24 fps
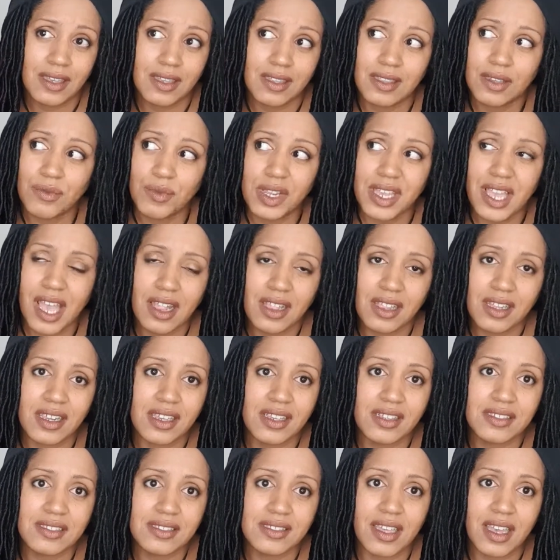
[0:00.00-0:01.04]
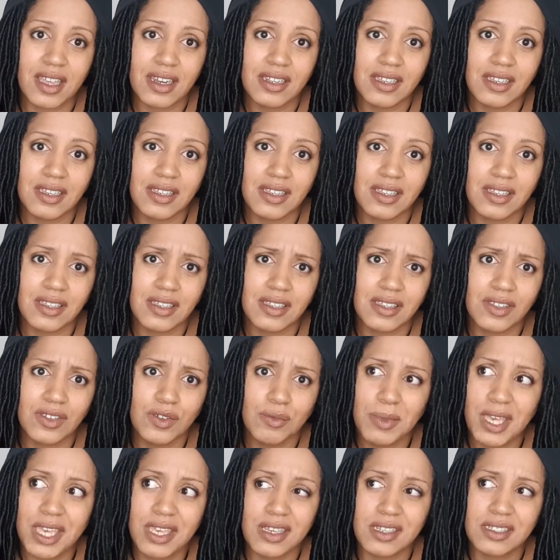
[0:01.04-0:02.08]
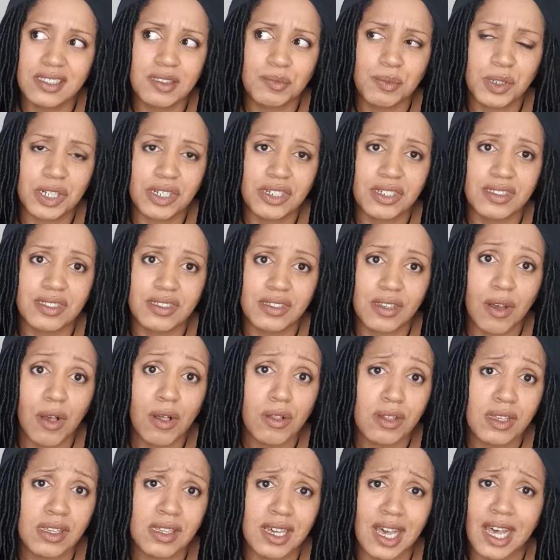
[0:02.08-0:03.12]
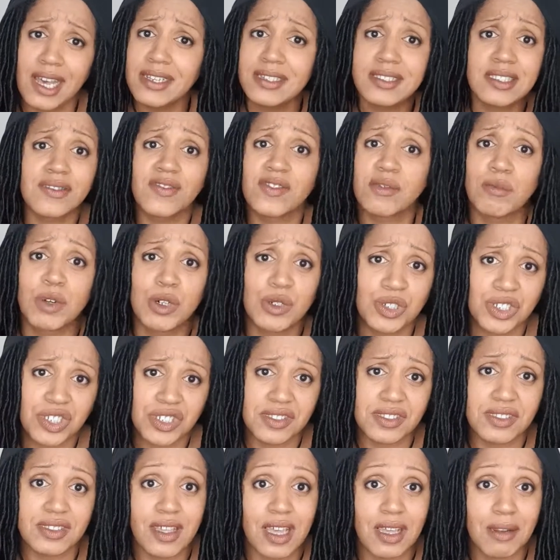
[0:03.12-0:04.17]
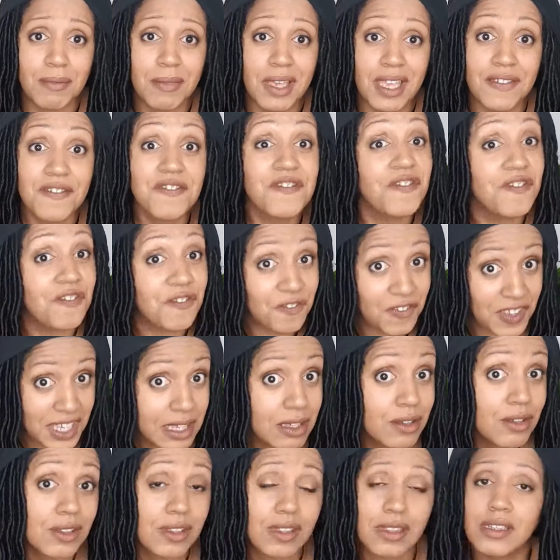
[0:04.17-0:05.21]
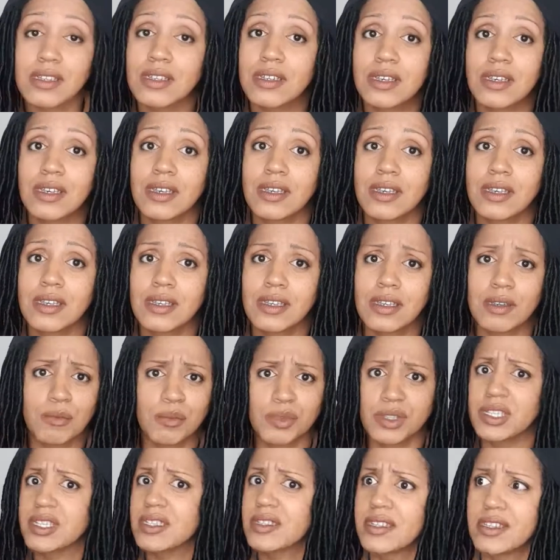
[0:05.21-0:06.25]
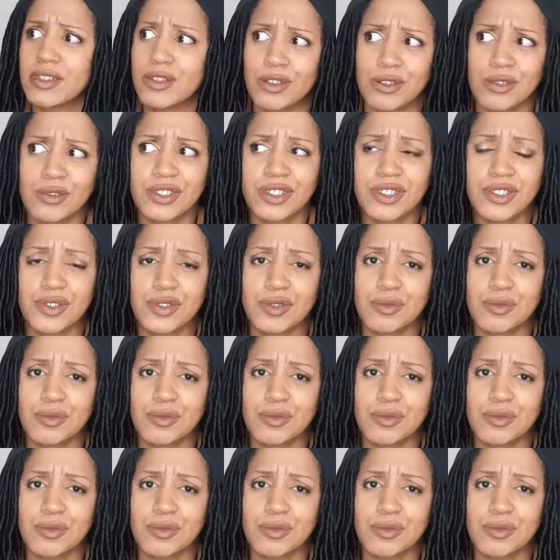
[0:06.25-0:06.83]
The reality is that you may experience all kinds of emotions that may feel completely new to you